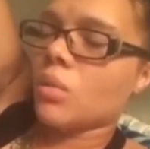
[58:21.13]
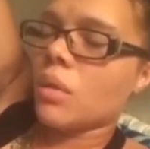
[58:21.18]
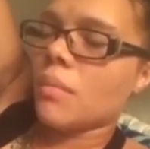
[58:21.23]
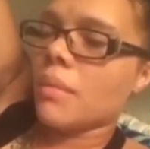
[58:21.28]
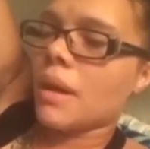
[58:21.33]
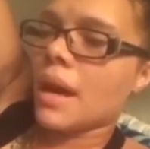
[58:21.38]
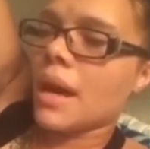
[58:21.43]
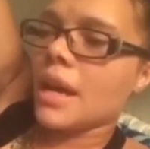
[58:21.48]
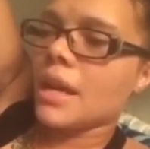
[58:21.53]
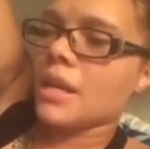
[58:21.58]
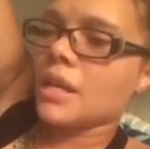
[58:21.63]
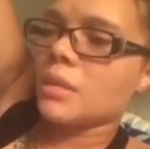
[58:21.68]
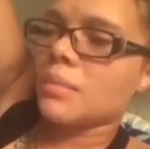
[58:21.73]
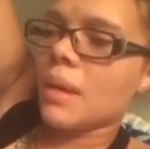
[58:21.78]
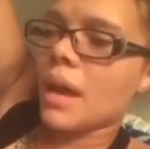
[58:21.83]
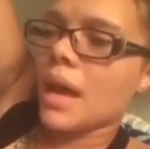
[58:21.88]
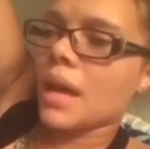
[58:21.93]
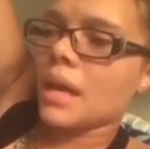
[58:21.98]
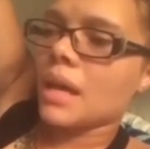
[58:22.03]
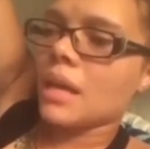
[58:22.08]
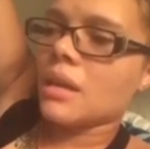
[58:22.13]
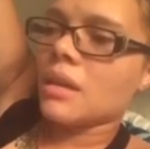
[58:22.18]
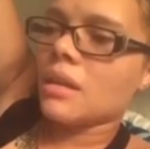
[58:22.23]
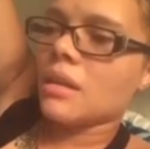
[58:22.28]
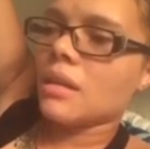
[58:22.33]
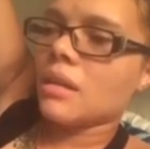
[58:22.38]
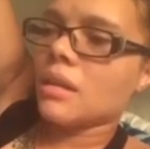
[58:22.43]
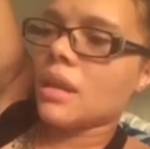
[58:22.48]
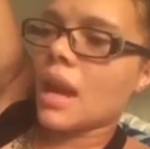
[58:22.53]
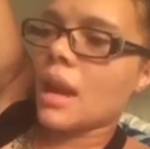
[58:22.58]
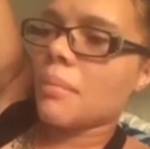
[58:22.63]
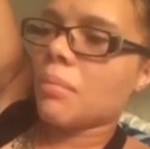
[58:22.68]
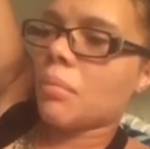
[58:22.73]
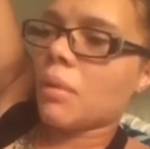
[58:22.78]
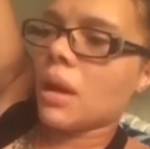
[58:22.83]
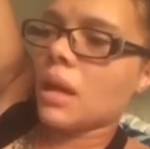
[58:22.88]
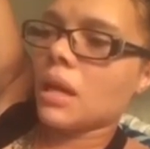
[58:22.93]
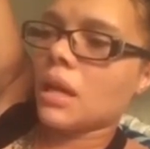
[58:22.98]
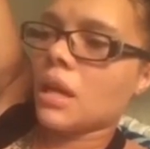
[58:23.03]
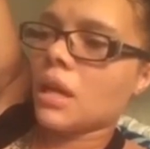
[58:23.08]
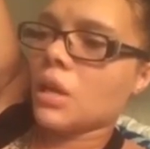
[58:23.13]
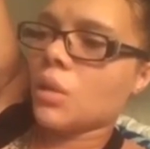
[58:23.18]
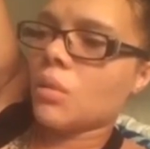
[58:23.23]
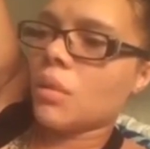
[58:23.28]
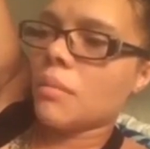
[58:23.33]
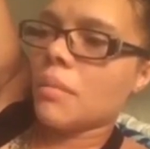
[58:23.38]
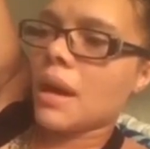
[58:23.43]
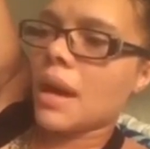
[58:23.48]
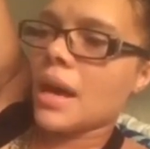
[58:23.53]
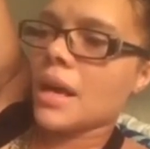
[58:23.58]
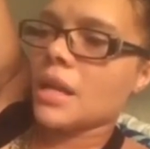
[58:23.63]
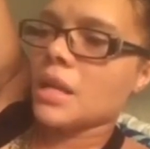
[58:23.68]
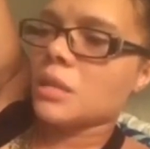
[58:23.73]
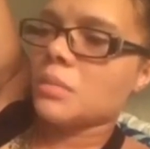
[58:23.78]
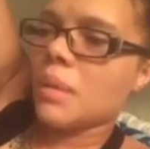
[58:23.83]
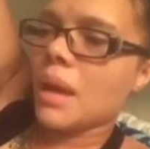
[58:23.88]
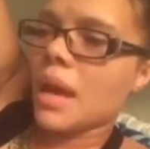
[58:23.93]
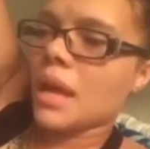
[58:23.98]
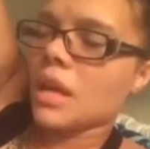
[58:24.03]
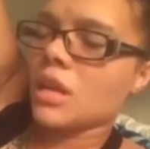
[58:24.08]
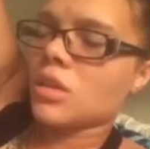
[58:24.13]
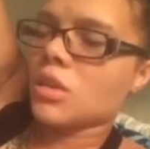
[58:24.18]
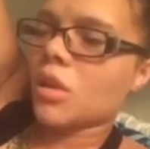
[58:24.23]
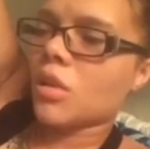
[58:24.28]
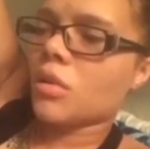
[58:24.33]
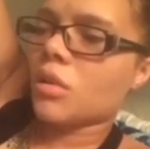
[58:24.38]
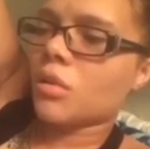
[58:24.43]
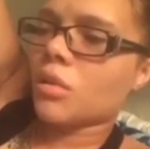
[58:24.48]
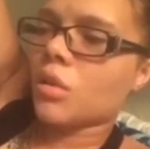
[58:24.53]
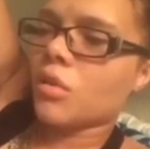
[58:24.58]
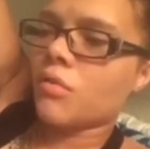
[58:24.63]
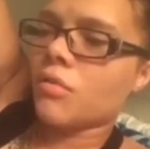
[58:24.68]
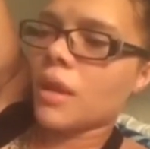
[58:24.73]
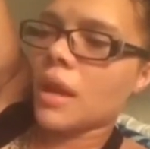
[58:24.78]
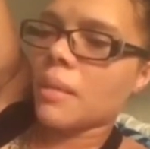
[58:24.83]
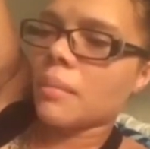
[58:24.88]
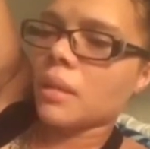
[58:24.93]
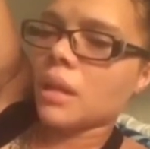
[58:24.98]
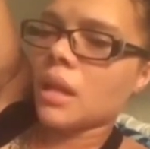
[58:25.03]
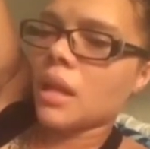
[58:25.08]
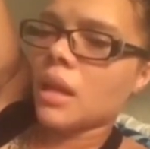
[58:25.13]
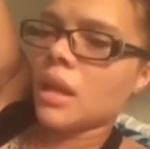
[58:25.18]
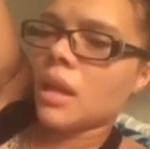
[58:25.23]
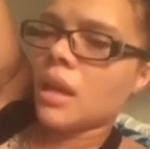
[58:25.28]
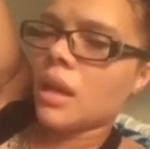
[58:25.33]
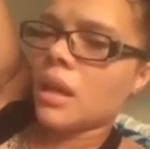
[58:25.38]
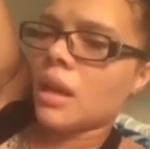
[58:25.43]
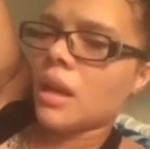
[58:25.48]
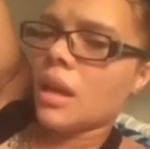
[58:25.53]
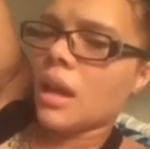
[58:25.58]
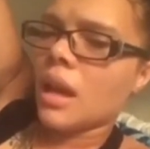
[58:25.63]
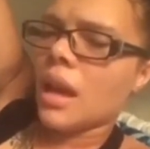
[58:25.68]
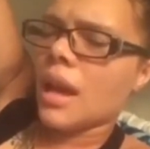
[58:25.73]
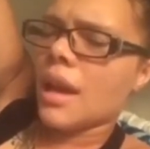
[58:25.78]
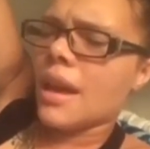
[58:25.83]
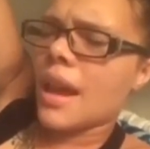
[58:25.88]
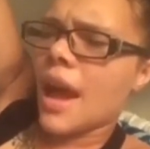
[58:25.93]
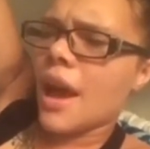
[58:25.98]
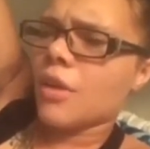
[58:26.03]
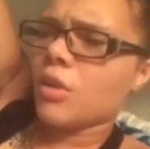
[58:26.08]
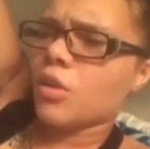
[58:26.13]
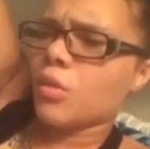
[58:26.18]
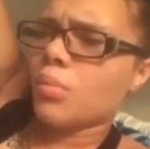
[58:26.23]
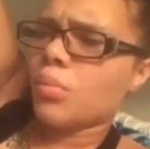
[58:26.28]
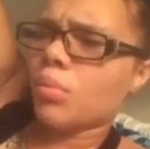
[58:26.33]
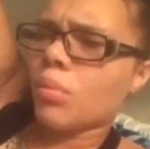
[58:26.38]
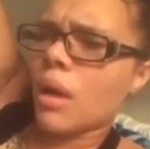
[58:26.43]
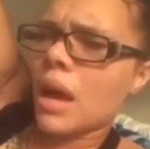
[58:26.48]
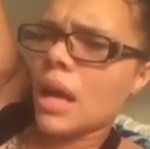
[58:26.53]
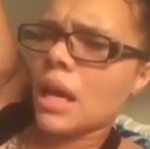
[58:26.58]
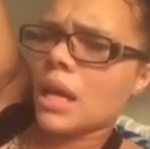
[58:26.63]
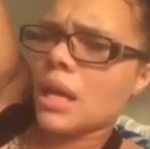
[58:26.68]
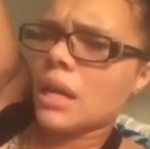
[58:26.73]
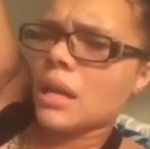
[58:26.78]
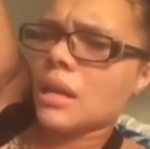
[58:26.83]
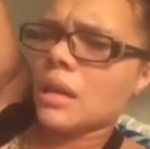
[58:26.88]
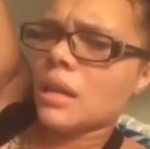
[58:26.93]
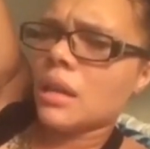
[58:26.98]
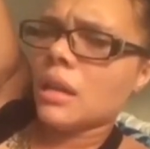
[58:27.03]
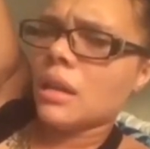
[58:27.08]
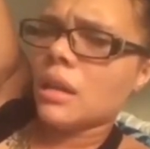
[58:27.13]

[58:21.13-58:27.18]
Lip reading: You went behind his back and got pregnant. You went behind his back and turned on your family. And now you praying.